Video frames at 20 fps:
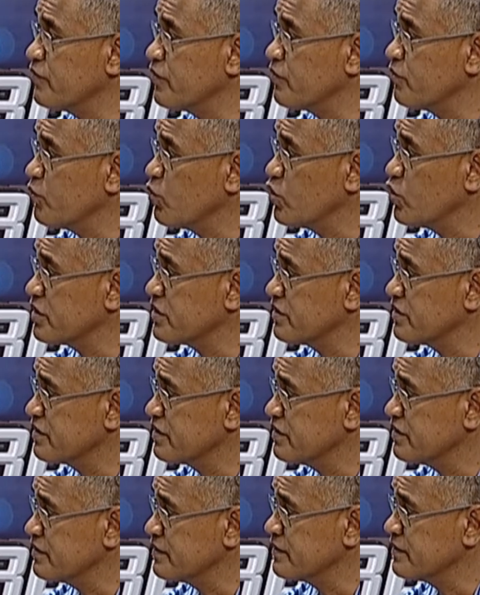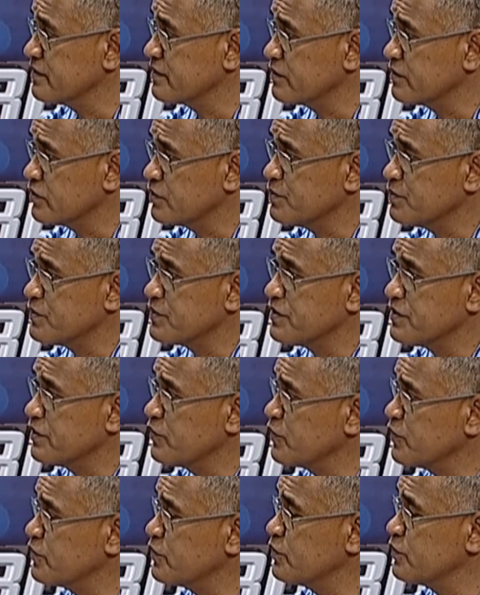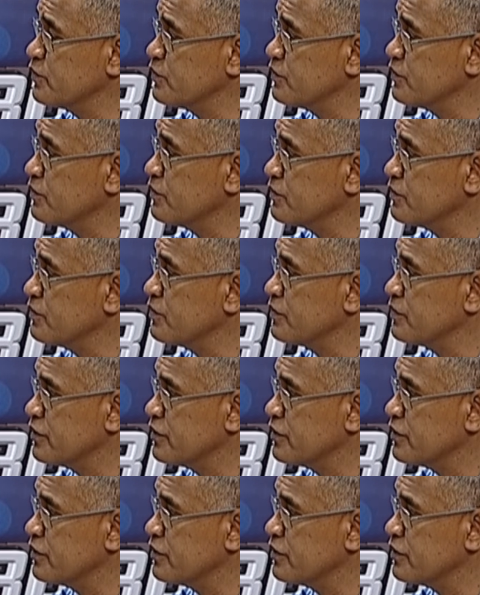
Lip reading: from working groups, they want to